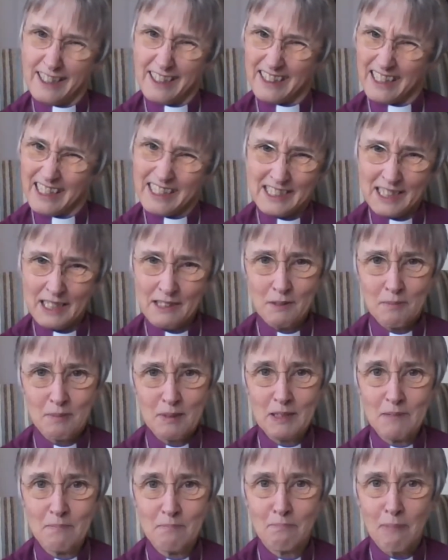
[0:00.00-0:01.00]
They sound a
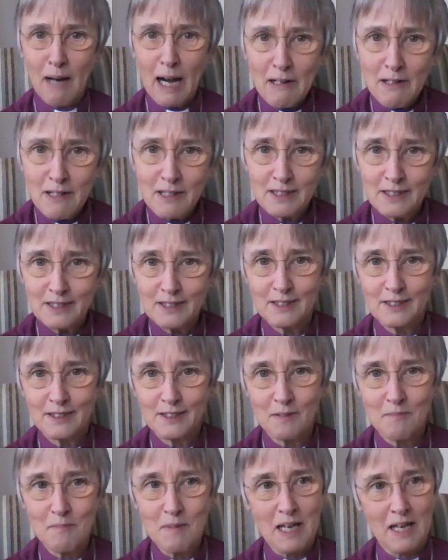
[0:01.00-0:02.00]
bit embarrassed
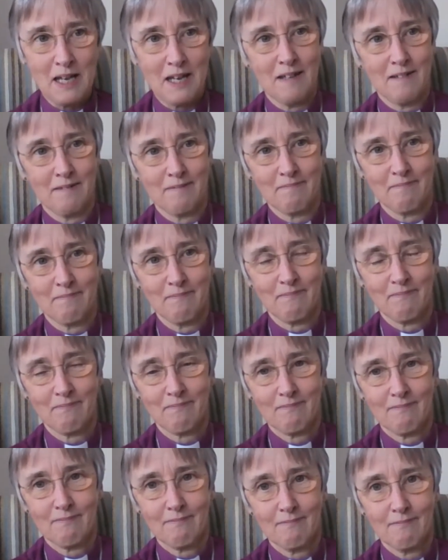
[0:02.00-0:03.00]
to me.
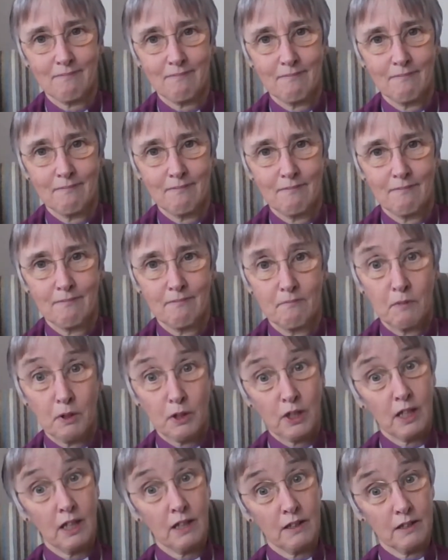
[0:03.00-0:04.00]
But
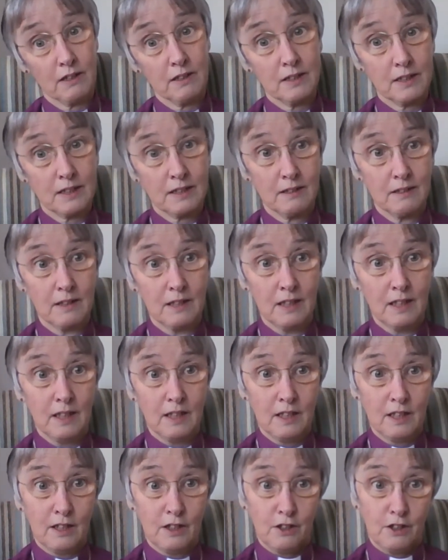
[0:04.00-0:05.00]
the others,
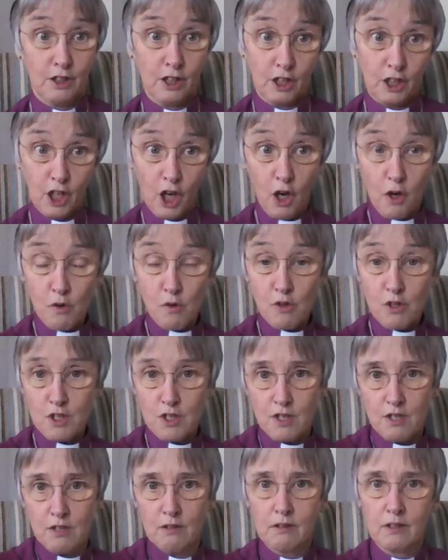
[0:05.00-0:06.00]
the
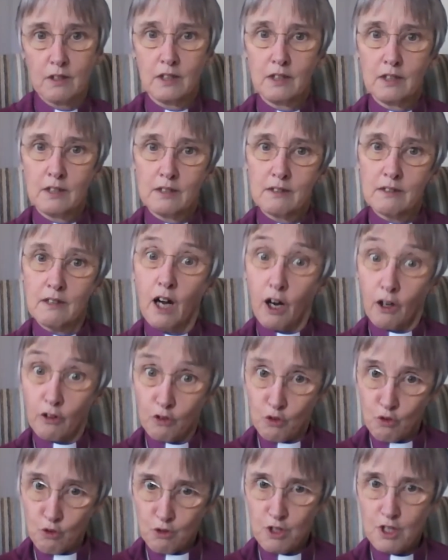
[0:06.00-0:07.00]
goats, are
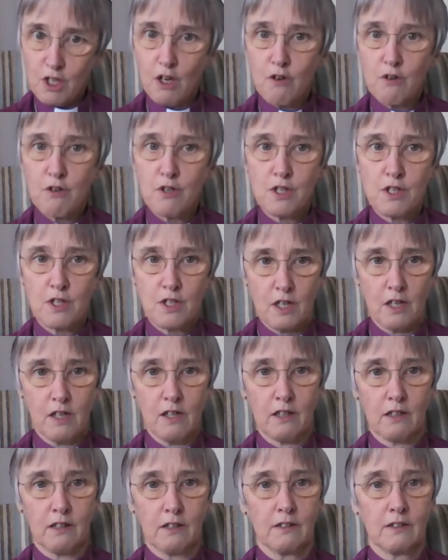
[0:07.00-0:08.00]
also
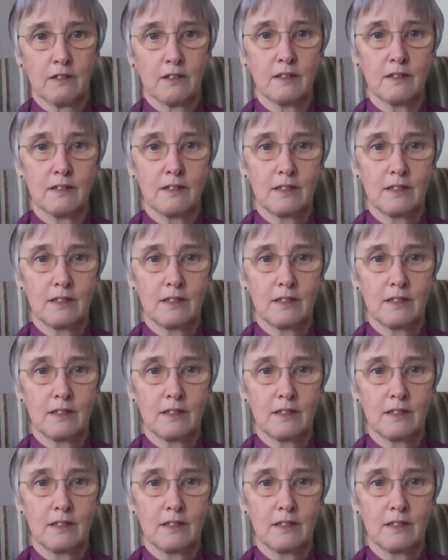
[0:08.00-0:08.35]
startled.